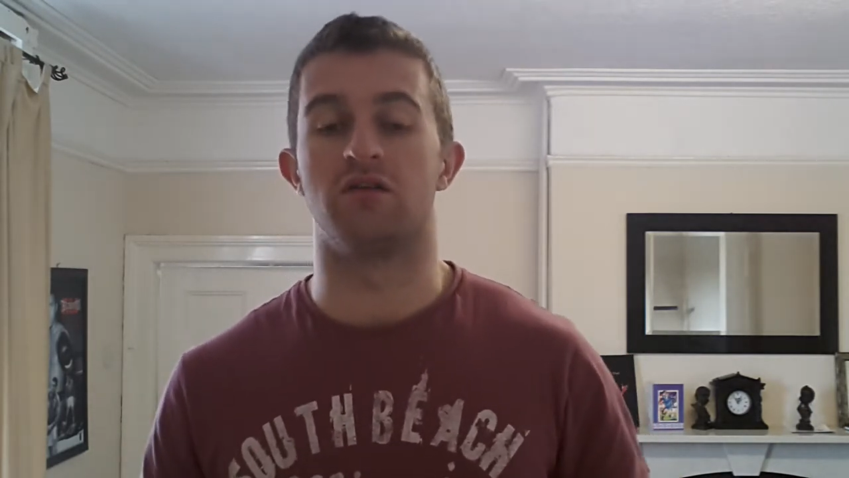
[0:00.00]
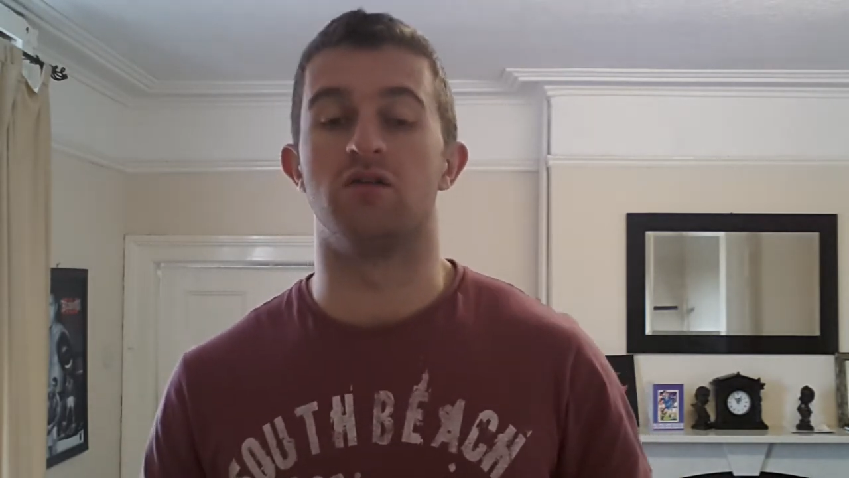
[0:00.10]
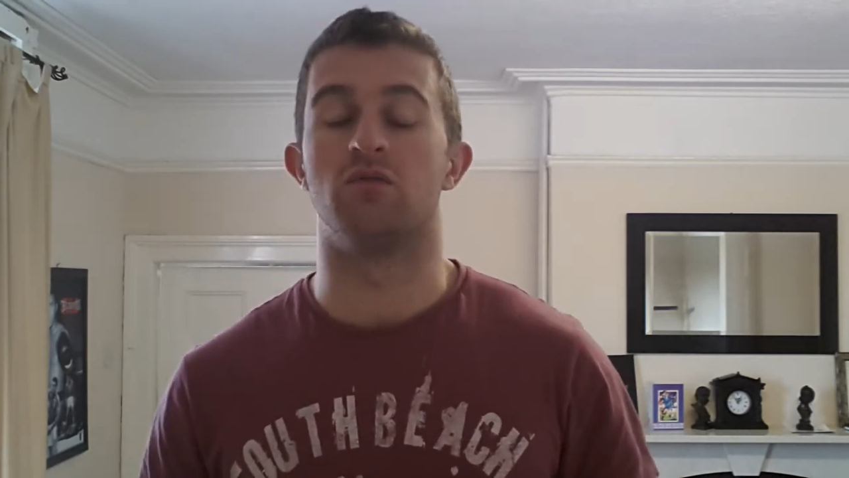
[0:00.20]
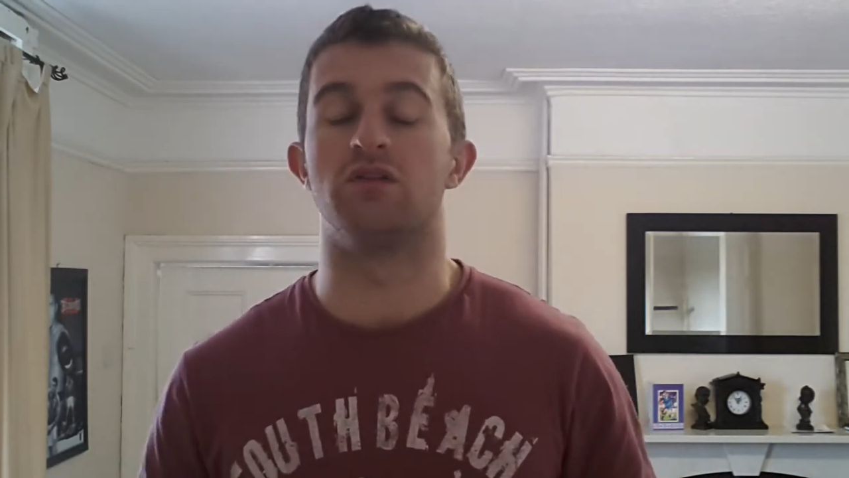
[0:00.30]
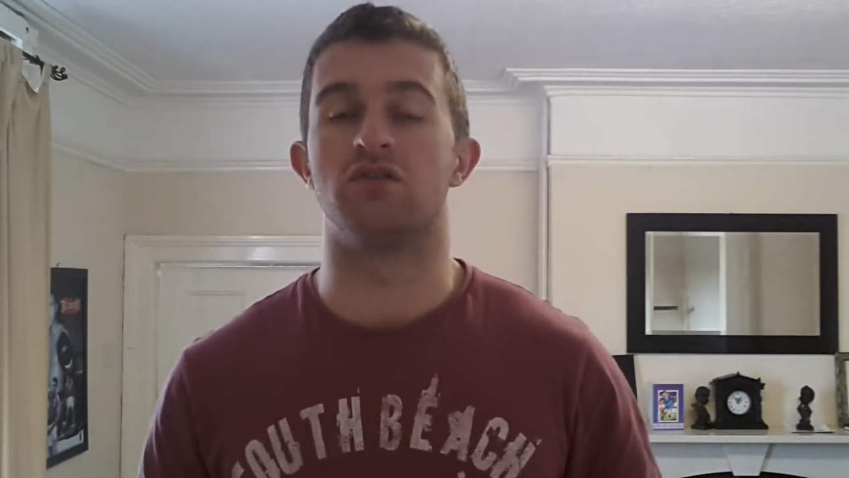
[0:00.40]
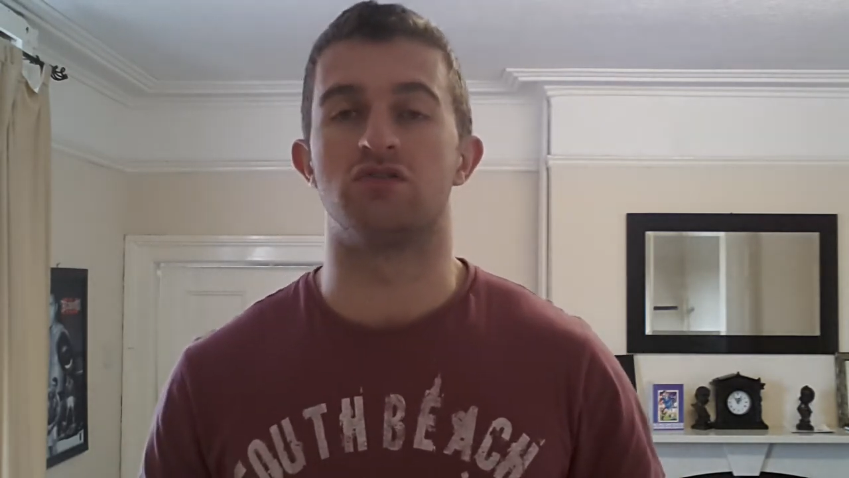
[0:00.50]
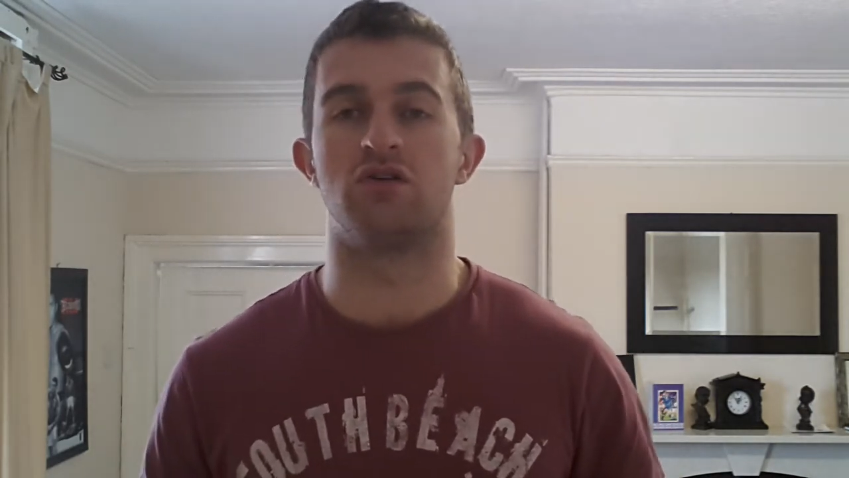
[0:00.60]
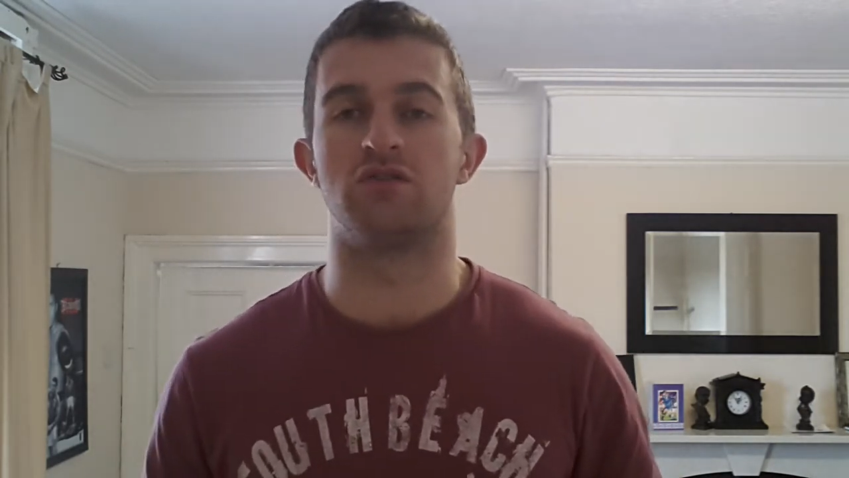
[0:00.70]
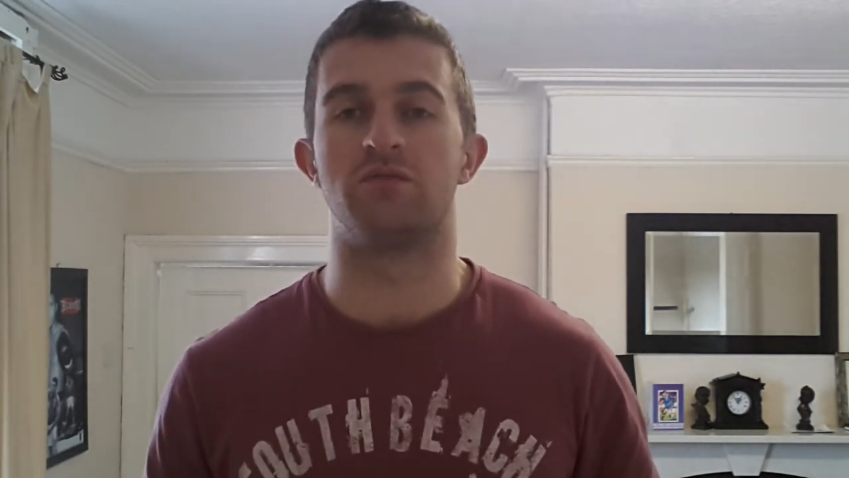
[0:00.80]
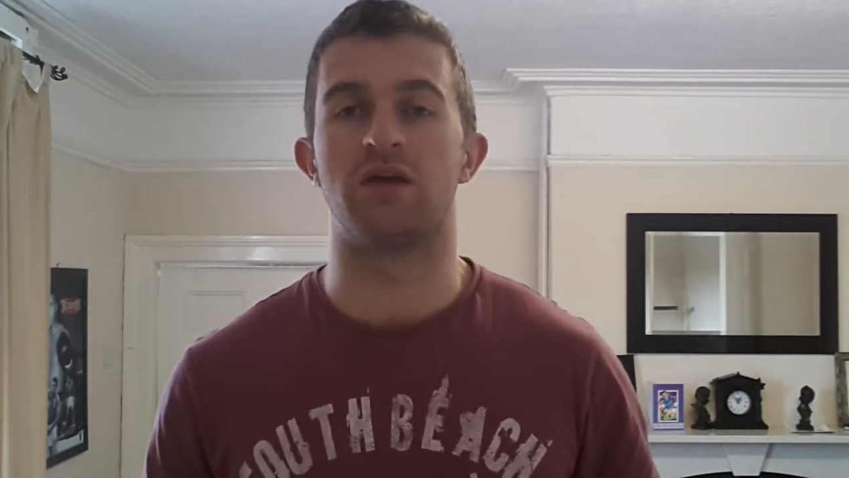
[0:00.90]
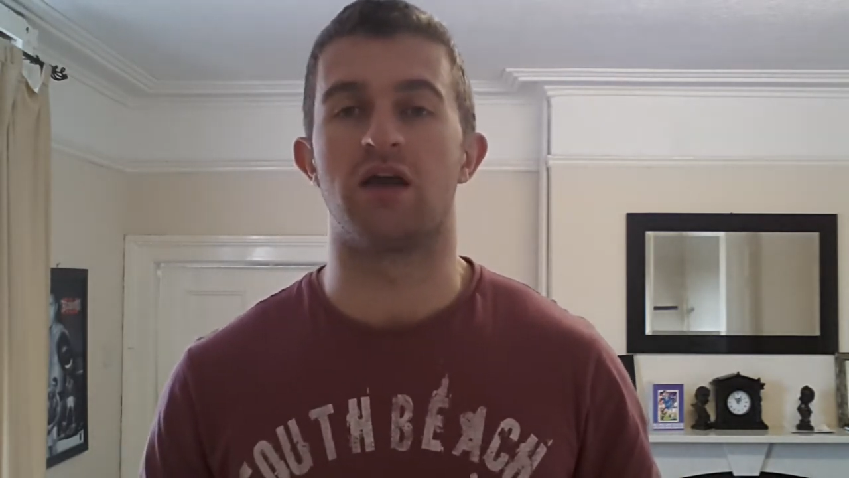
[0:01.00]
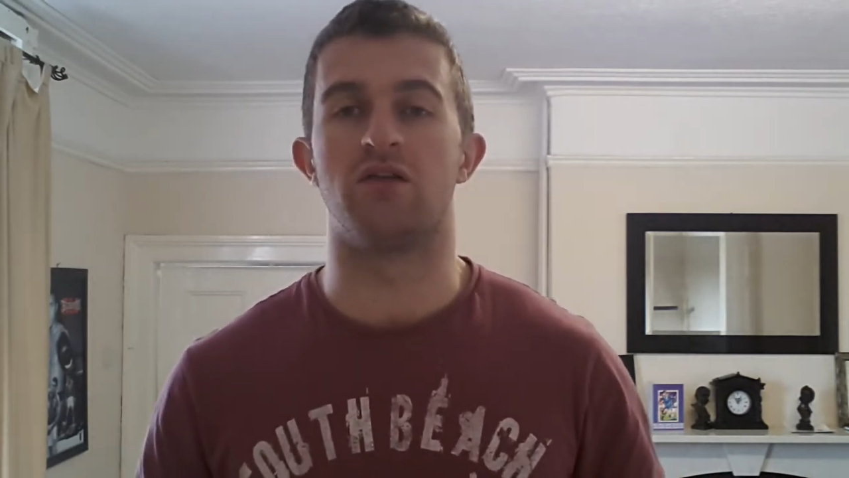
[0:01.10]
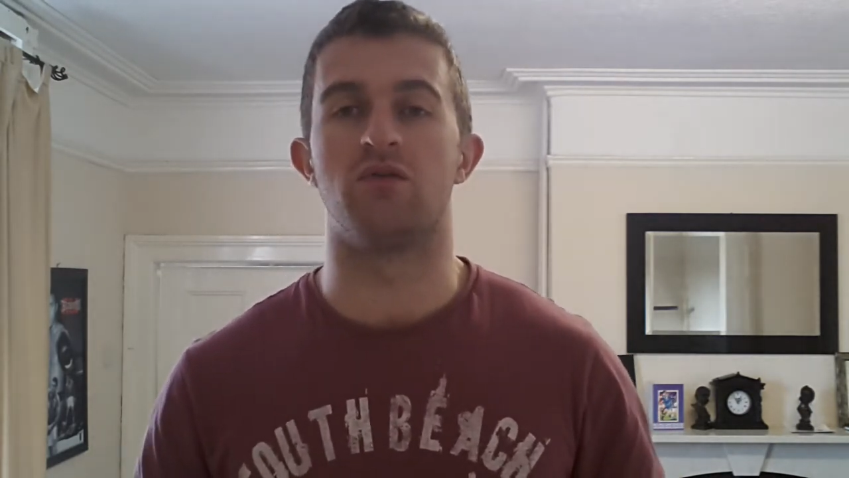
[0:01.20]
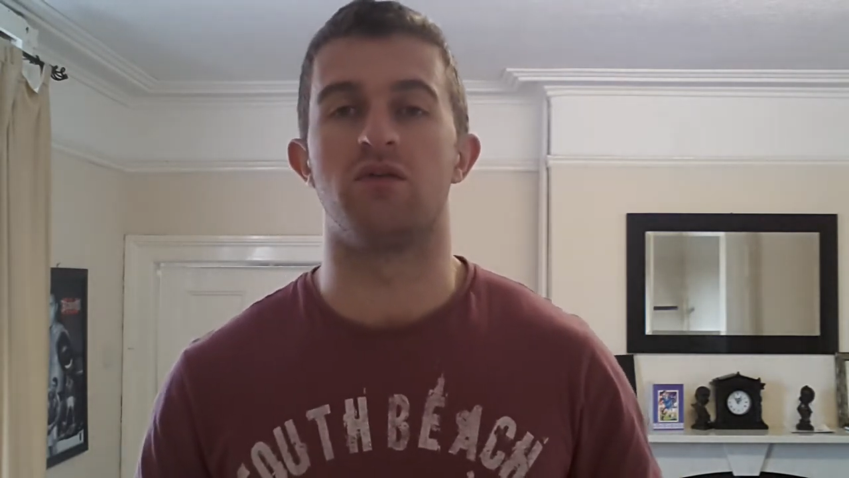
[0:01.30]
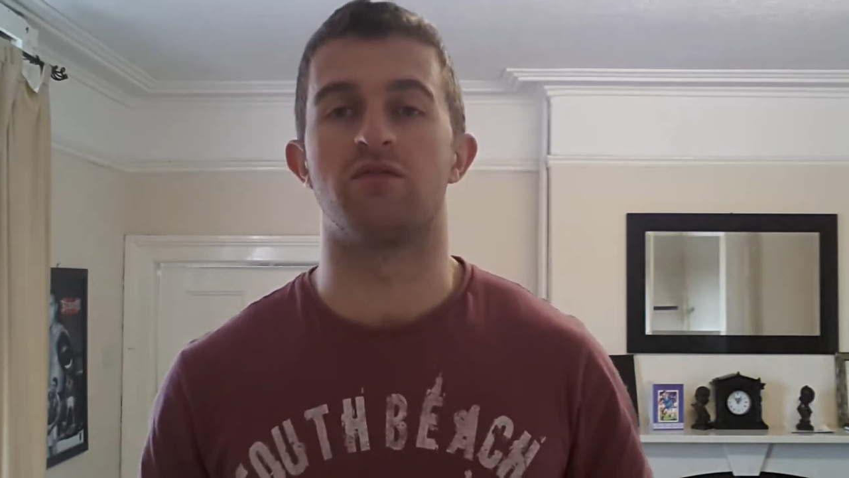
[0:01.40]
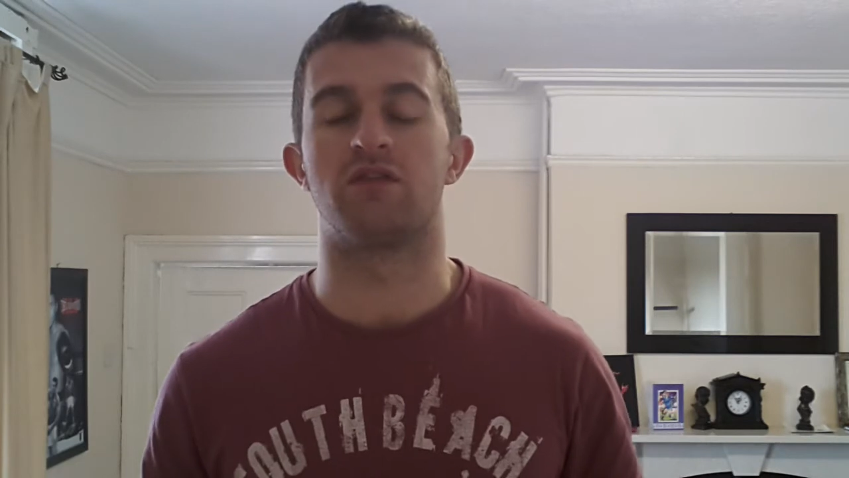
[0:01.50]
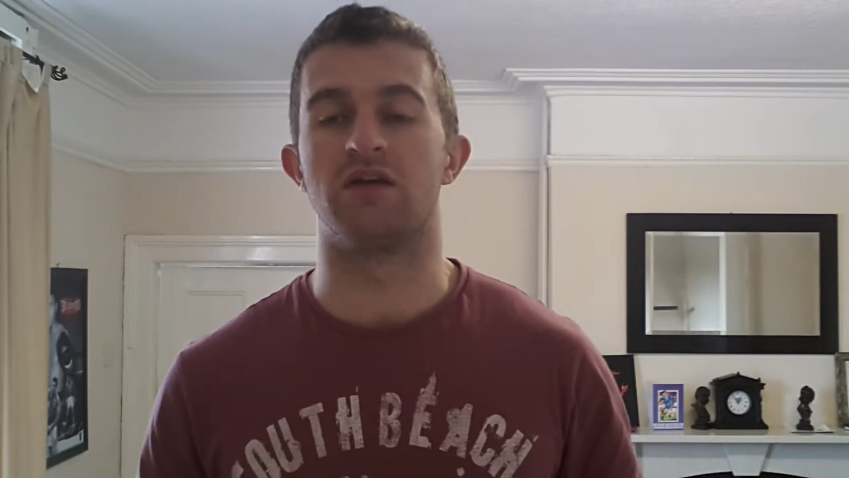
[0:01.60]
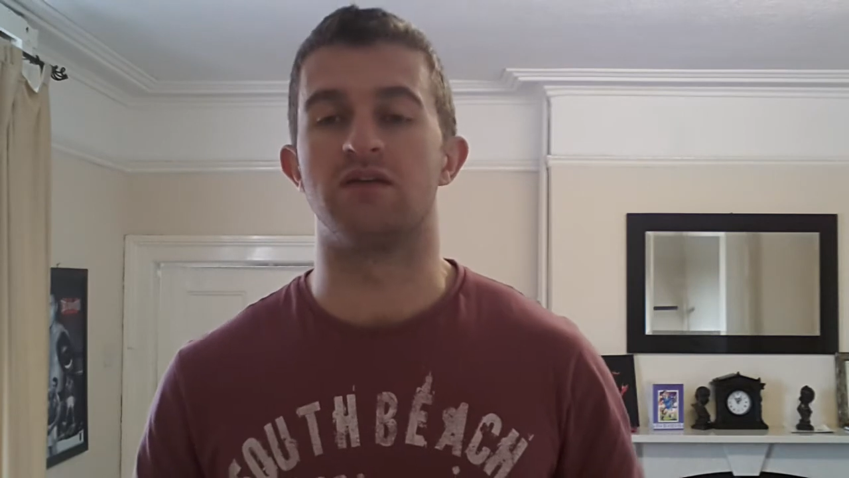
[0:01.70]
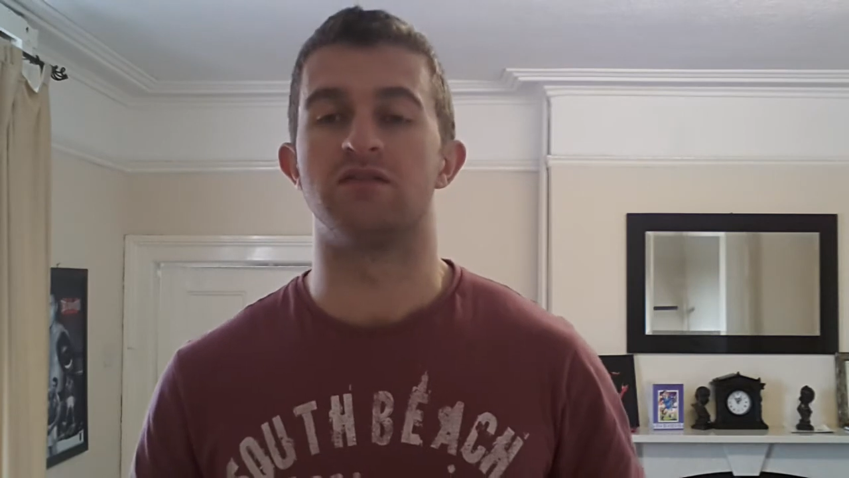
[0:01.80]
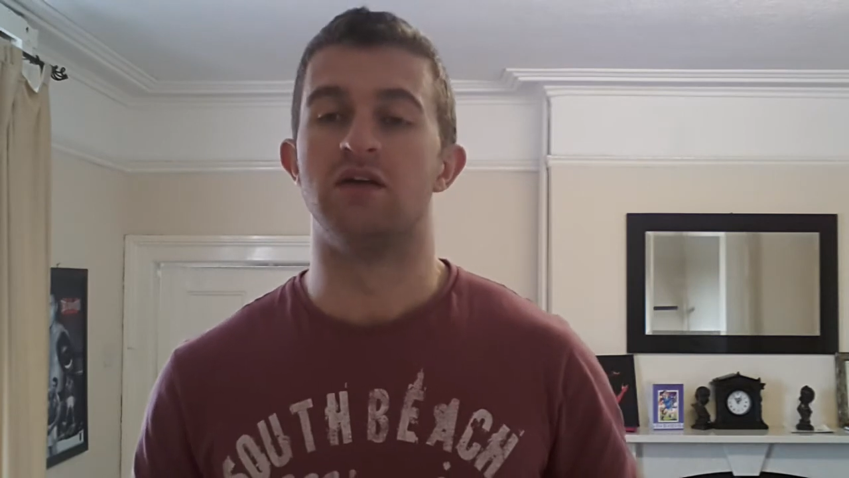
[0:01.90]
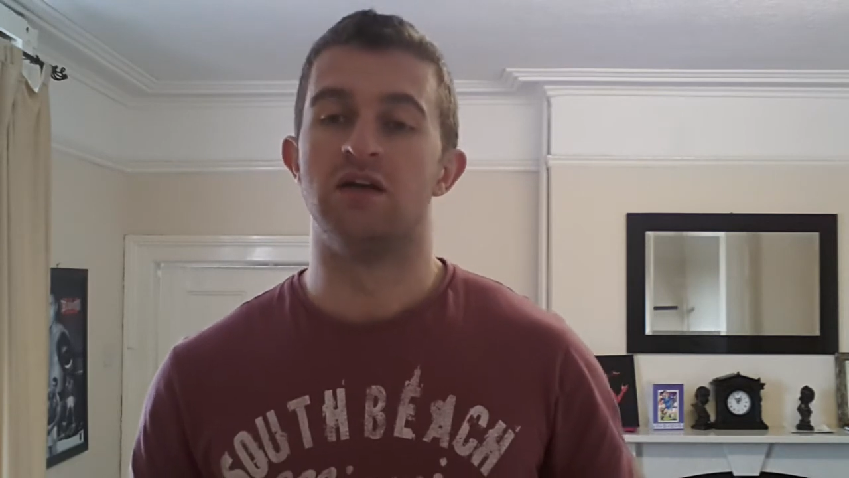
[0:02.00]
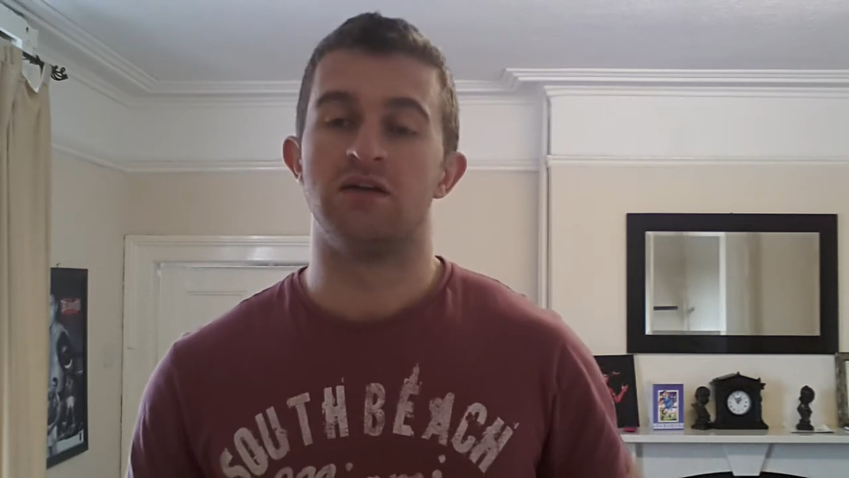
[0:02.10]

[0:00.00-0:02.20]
you know, and you should always be kind of doing different things,